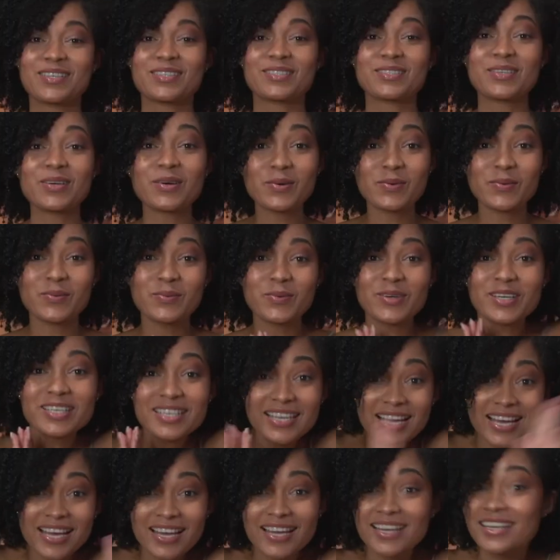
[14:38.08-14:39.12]
So we're
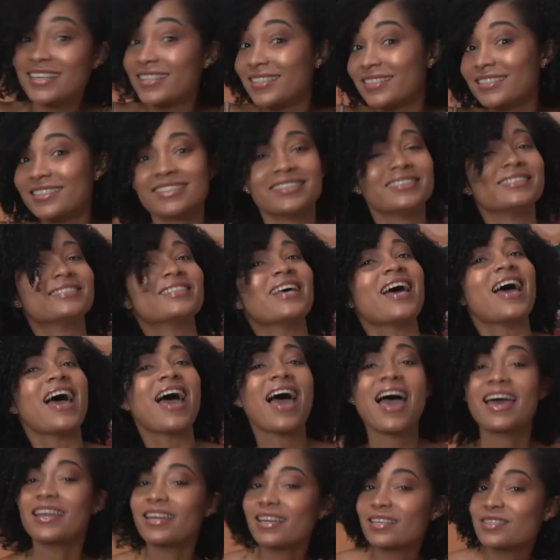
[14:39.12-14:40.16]
done!
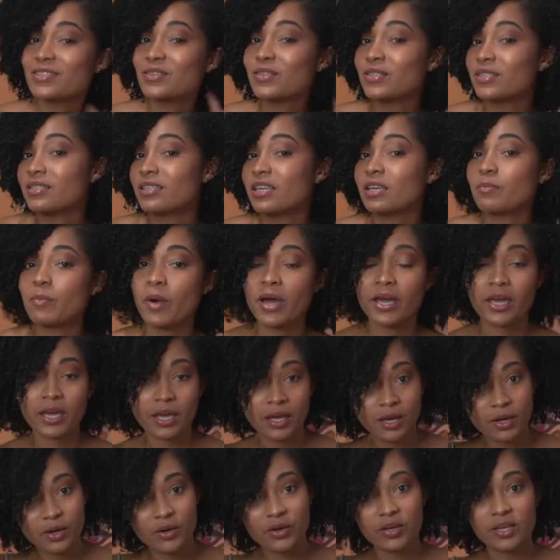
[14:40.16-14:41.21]
And as you can see, my
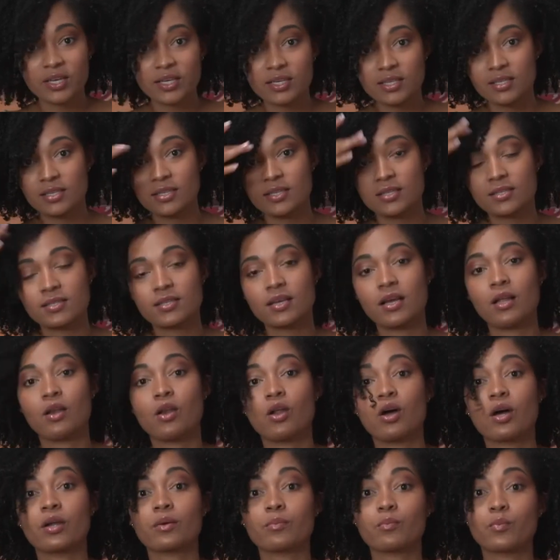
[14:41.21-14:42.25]
hair is a
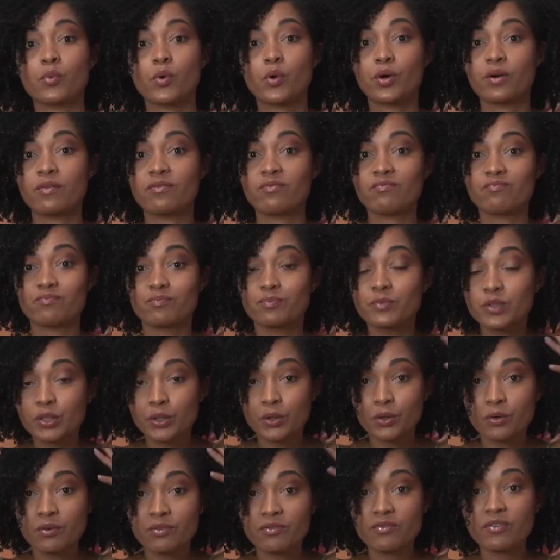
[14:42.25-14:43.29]
lot more, you
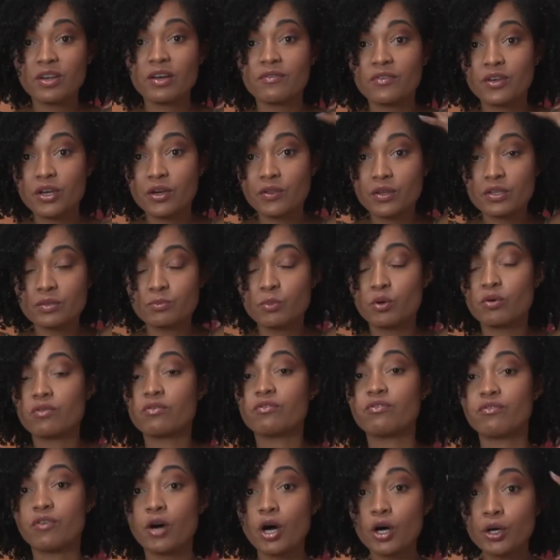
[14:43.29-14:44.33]
know, fluffier. There's more
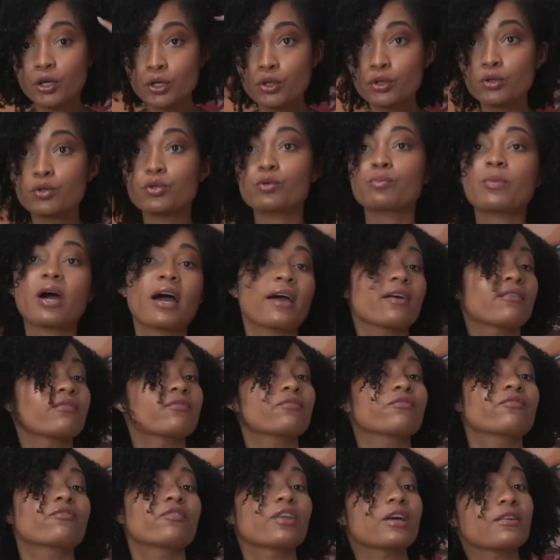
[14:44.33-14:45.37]
volume. I
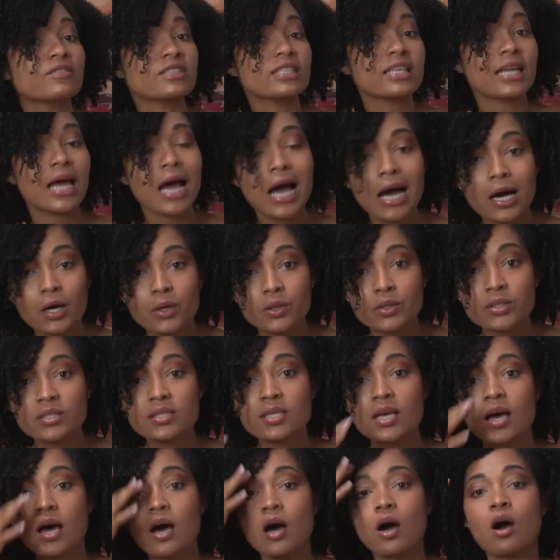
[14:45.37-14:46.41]
fluffed it out.
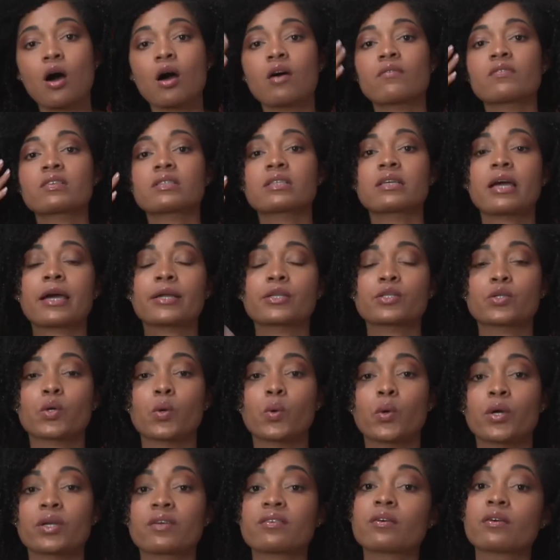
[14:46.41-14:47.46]
Obviously, I don't
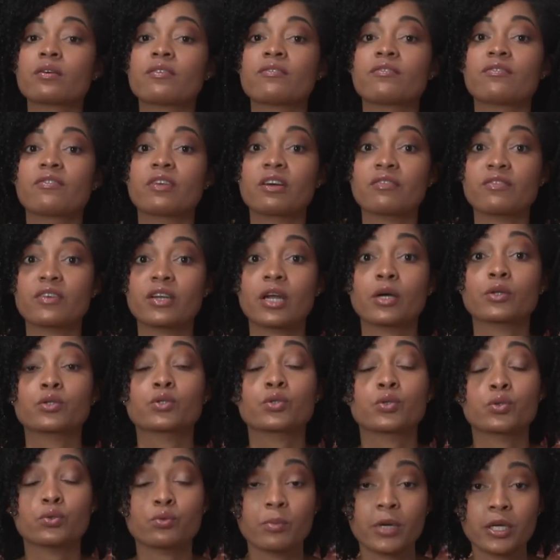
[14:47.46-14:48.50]
want to fluff it out
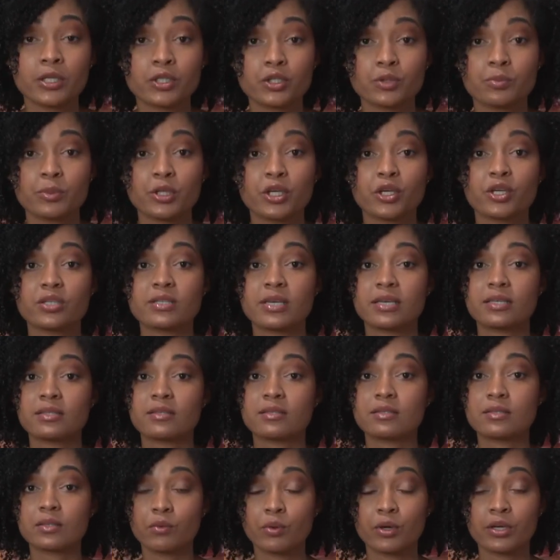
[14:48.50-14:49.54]
too much because I
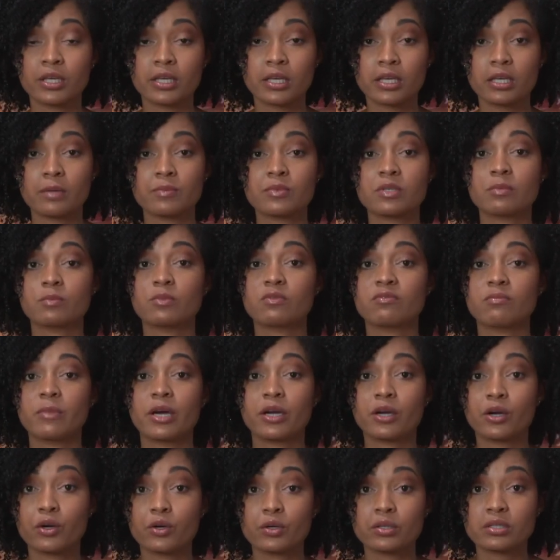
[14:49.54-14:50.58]
still want to keep some of my
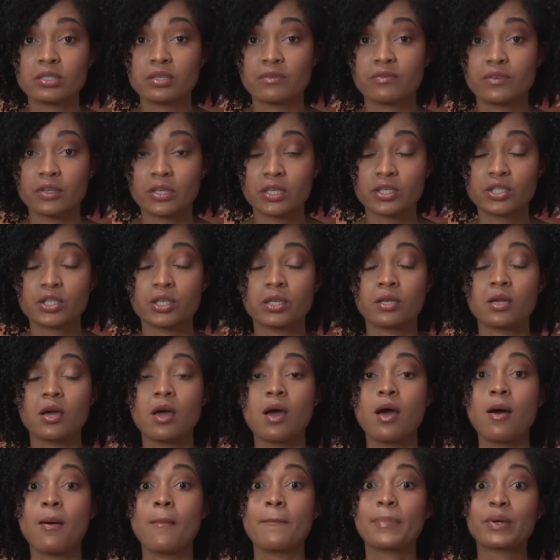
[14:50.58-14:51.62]
curl definition.
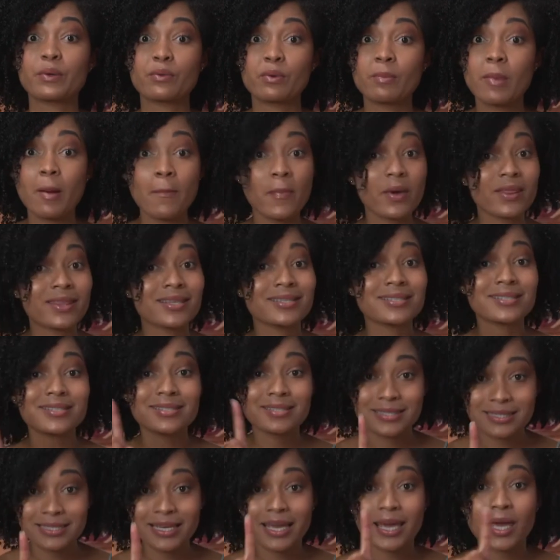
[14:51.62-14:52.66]
But remember, this is
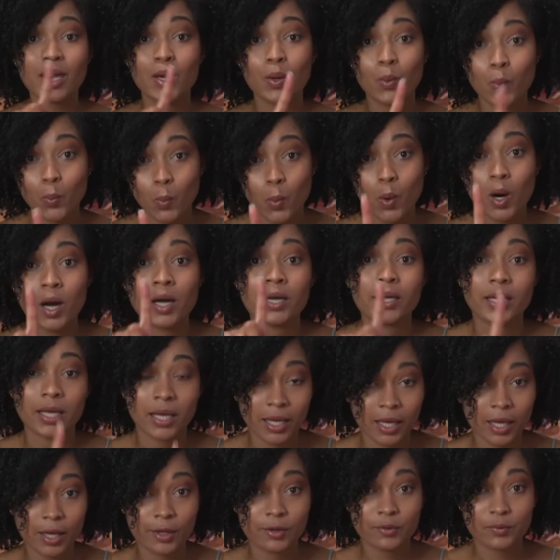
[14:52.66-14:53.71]
day one
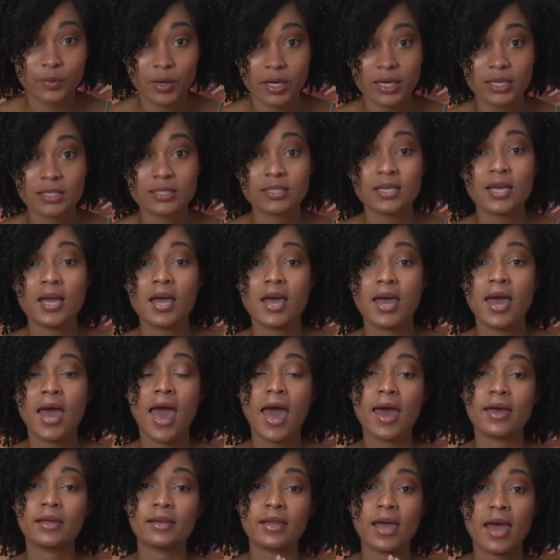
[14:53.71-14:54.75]
hair, right?
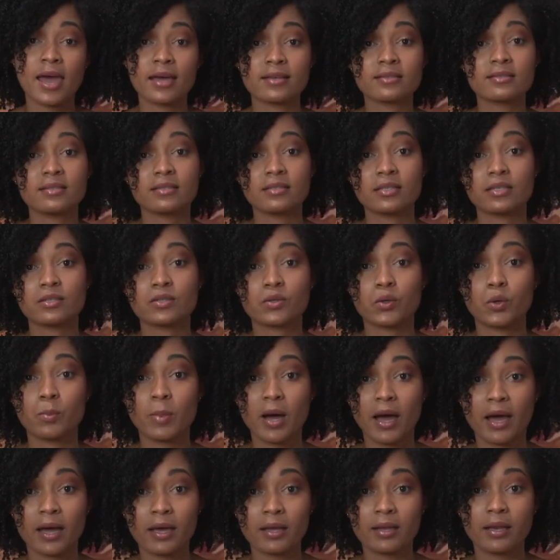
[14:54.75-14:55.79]
And as the days go
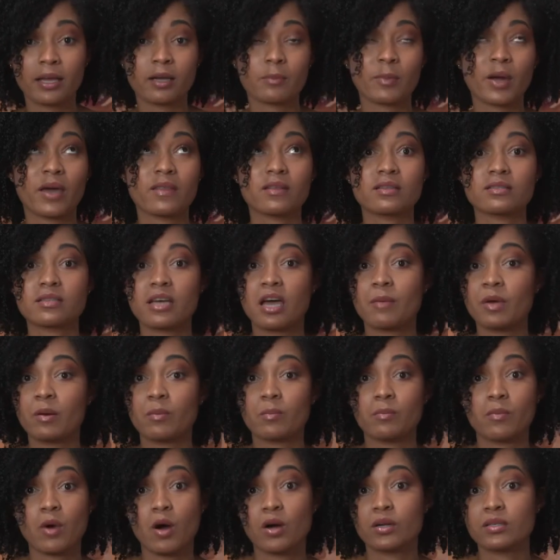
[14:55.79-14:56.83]
by, like by the time
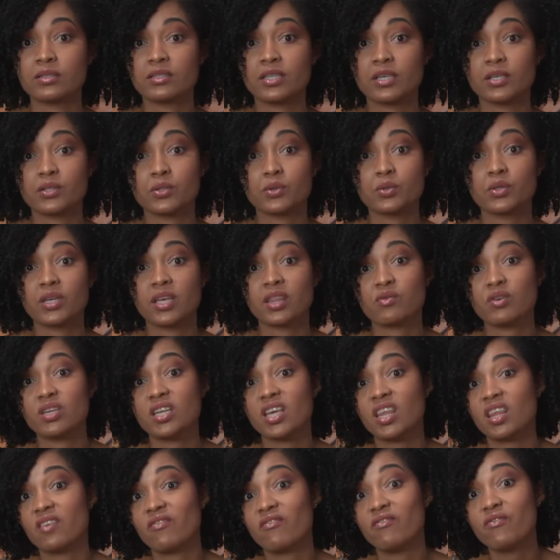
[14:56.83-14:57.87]
I'm on day 2, day 3,
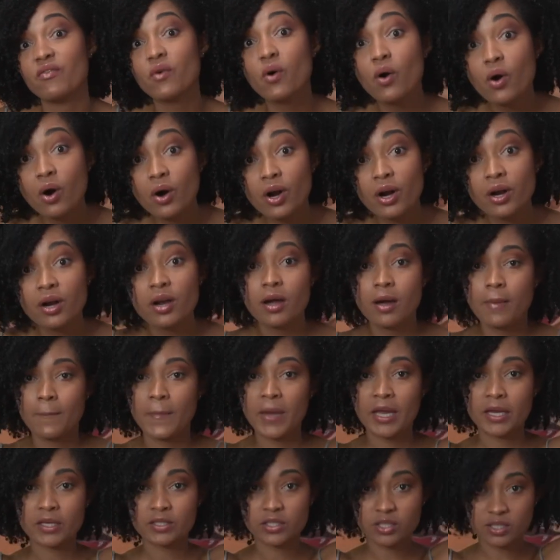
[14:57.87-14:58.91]
day 4, my
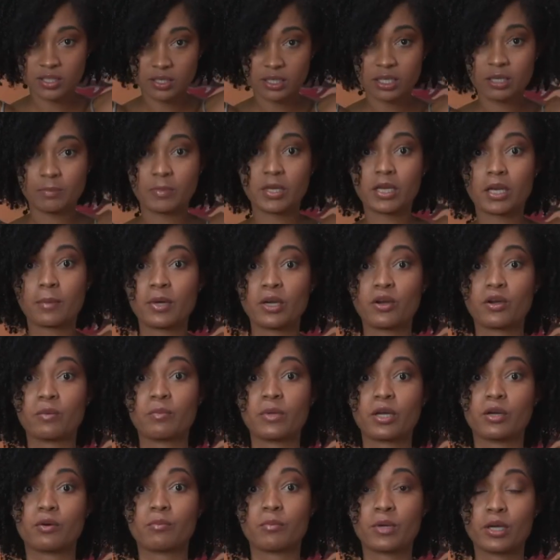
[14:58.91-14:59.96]
hair is just gonna keep getting bigger and
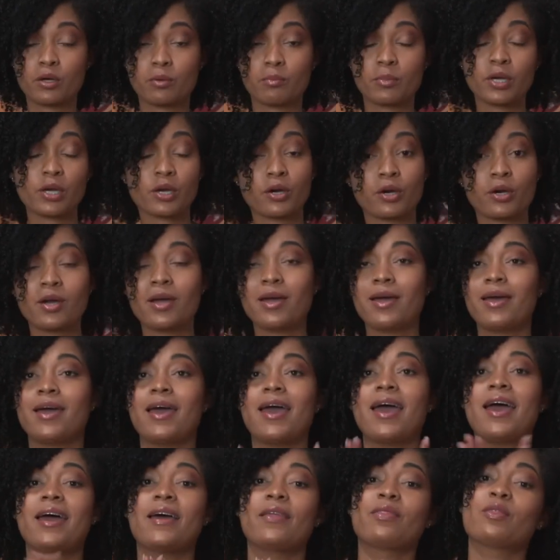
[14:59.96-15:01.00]
bigger and bigger and bigger,
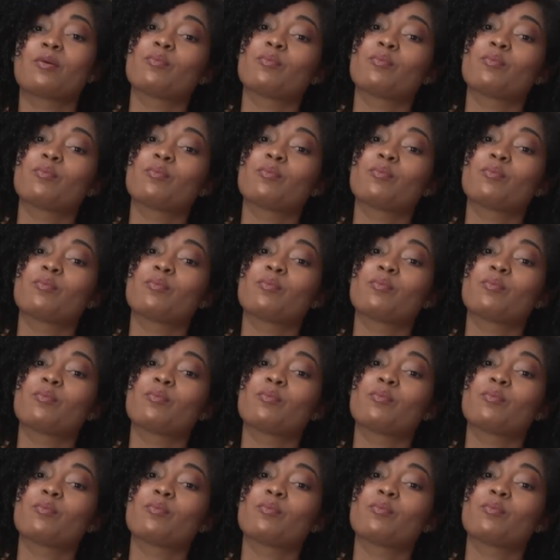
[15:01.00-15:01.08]
and the